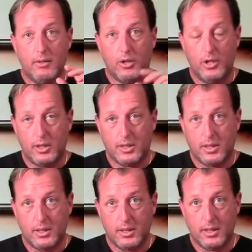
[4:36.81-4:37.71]

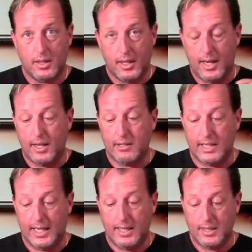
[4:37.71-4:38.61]
cooked and
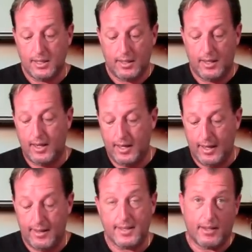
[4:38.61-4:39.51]
cleaned.
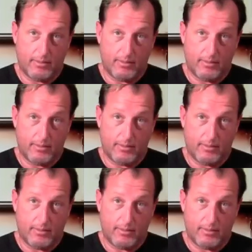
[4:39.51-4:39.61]
That's